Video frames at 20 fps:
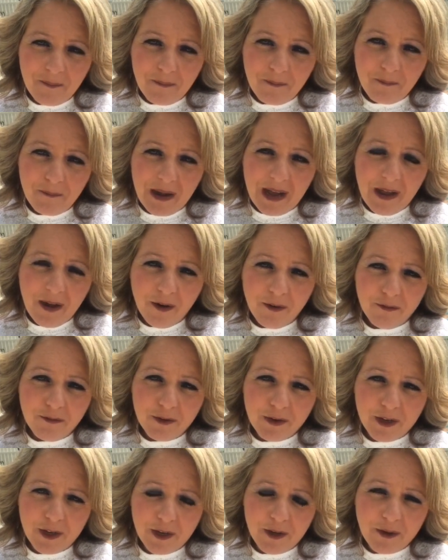My hope
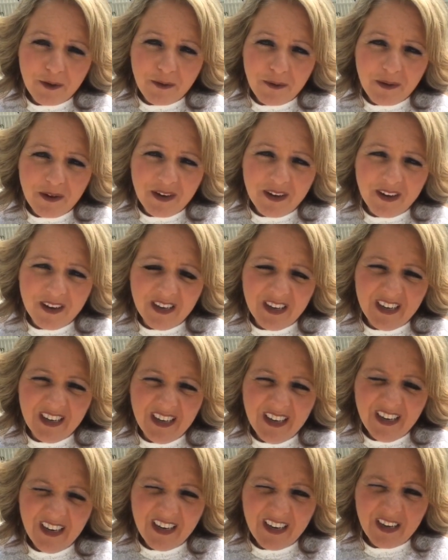for you
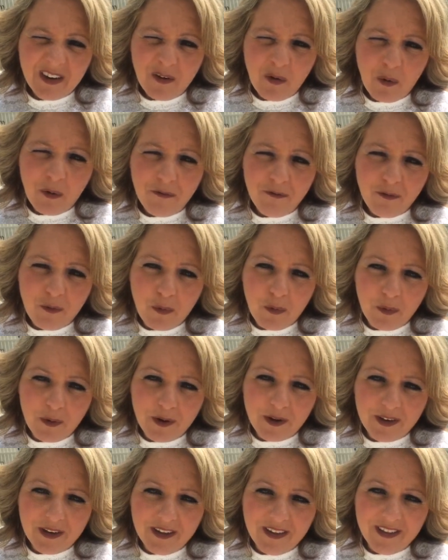and going
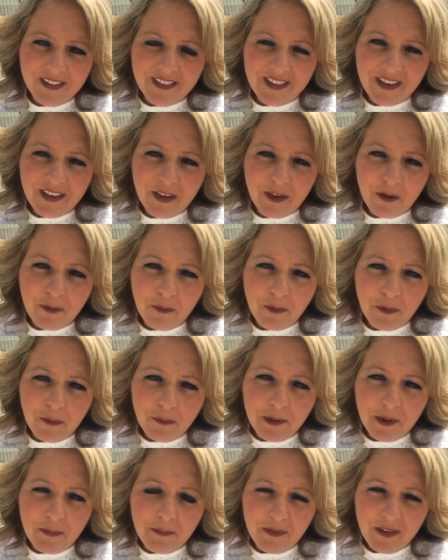forward that you will
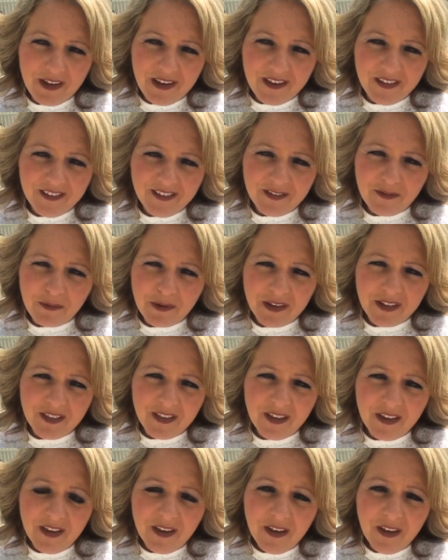be blessed with
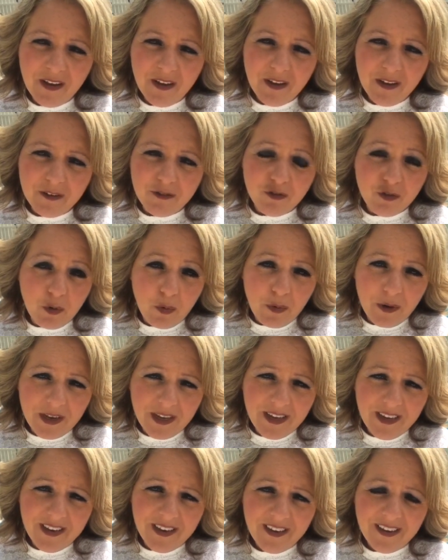
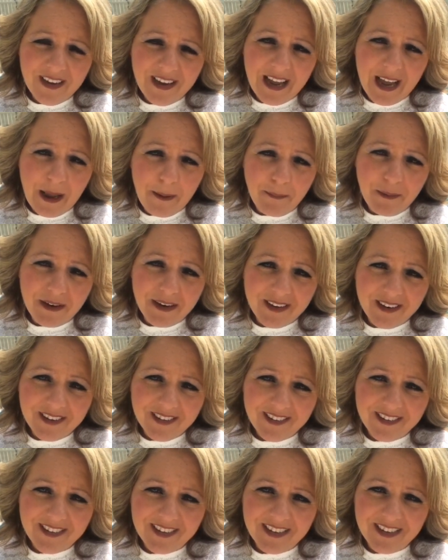joy,
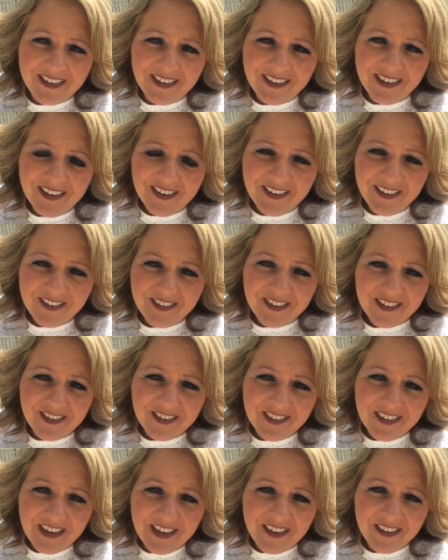happiness,
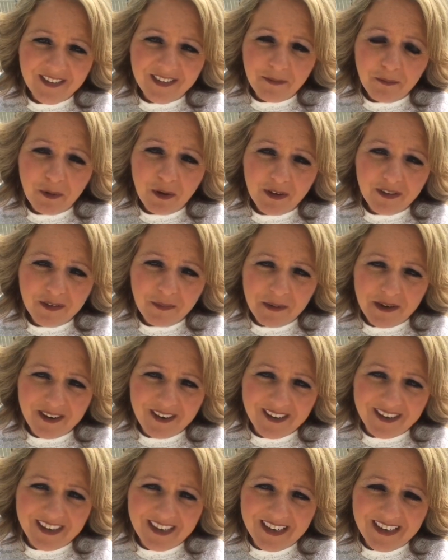success, and
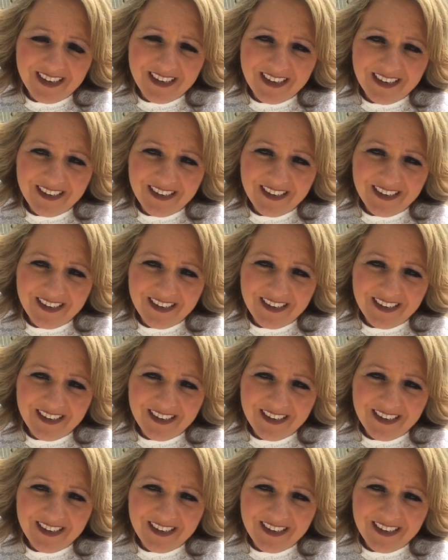prosperity.